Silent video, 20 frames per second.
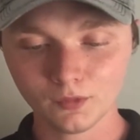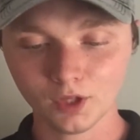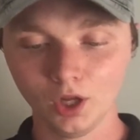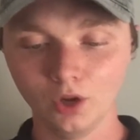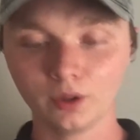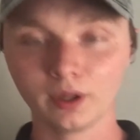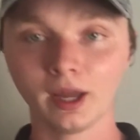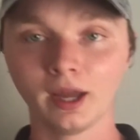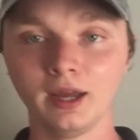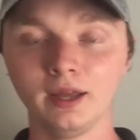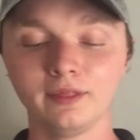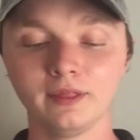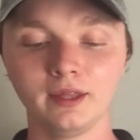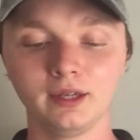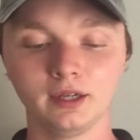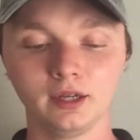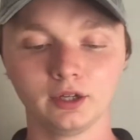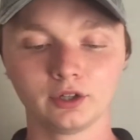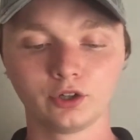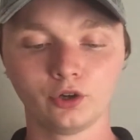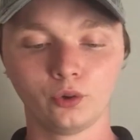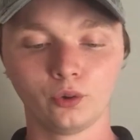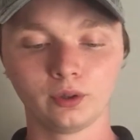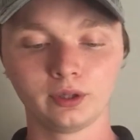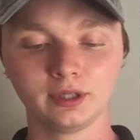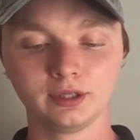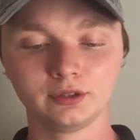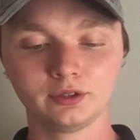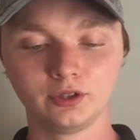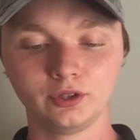Okay, and then
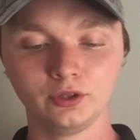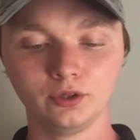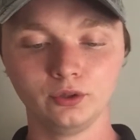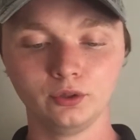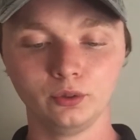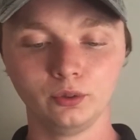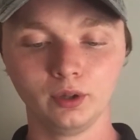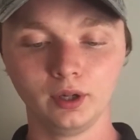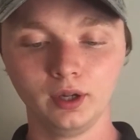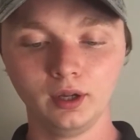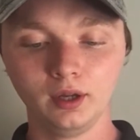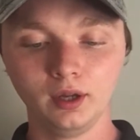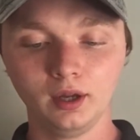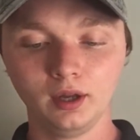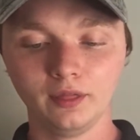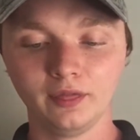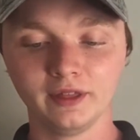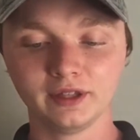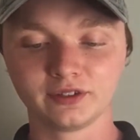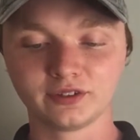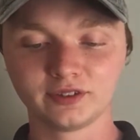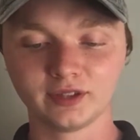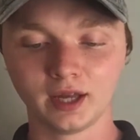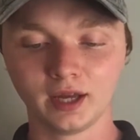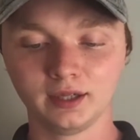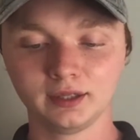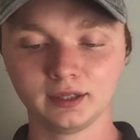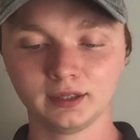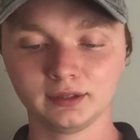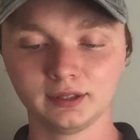according to
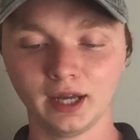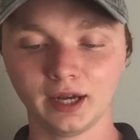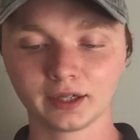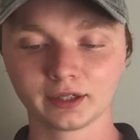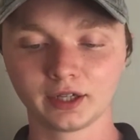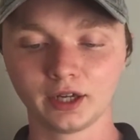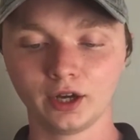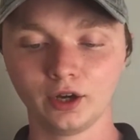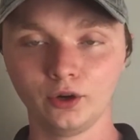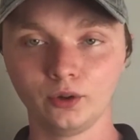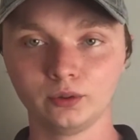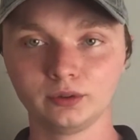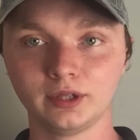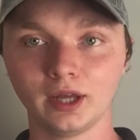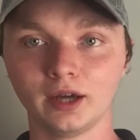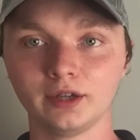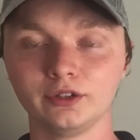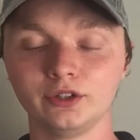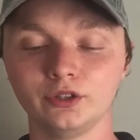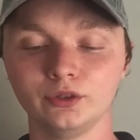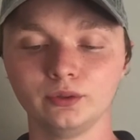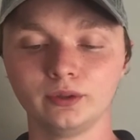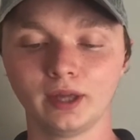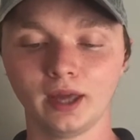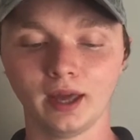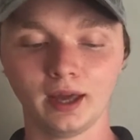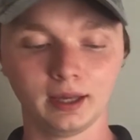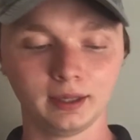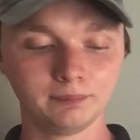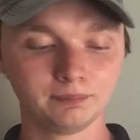
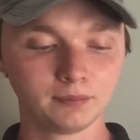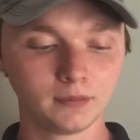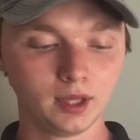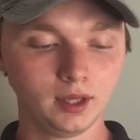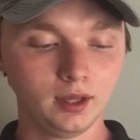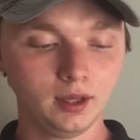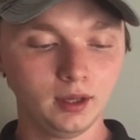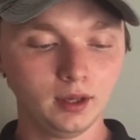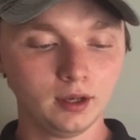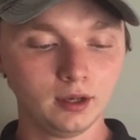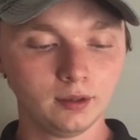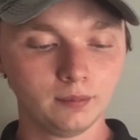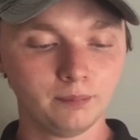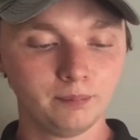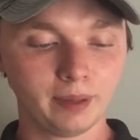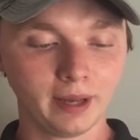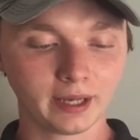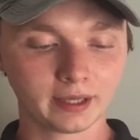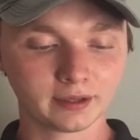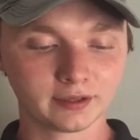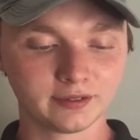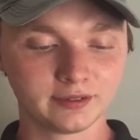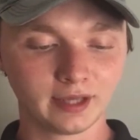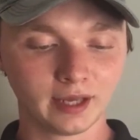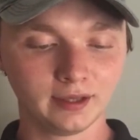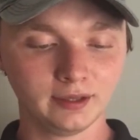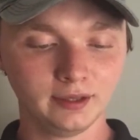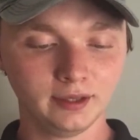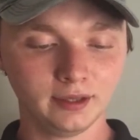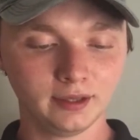thesun.co.uk,
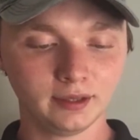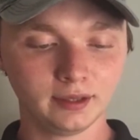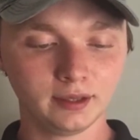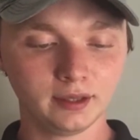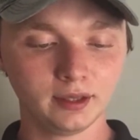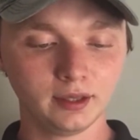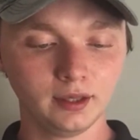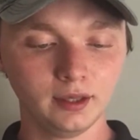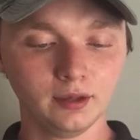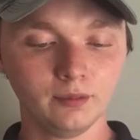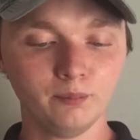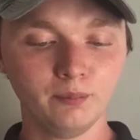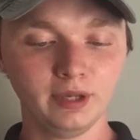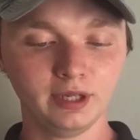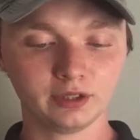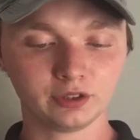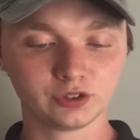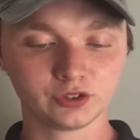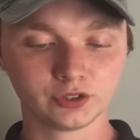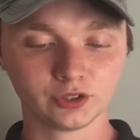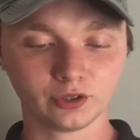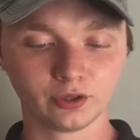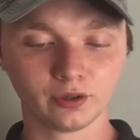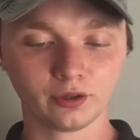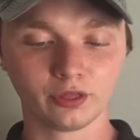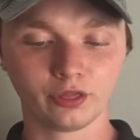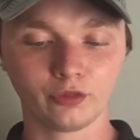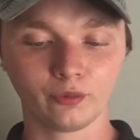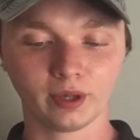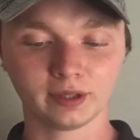Pakistani minister
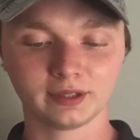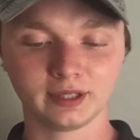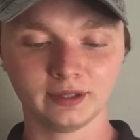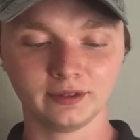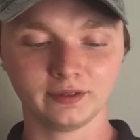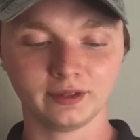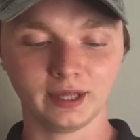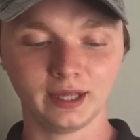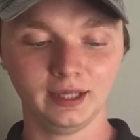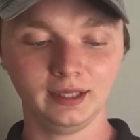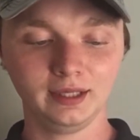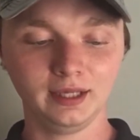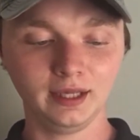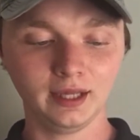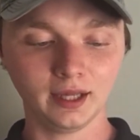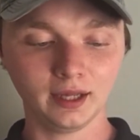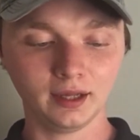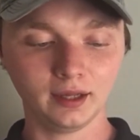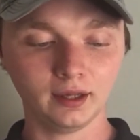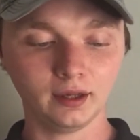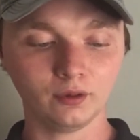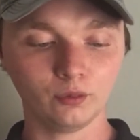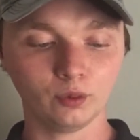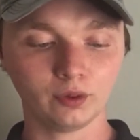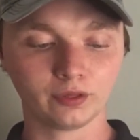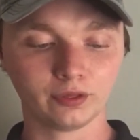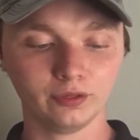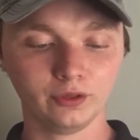threatens India with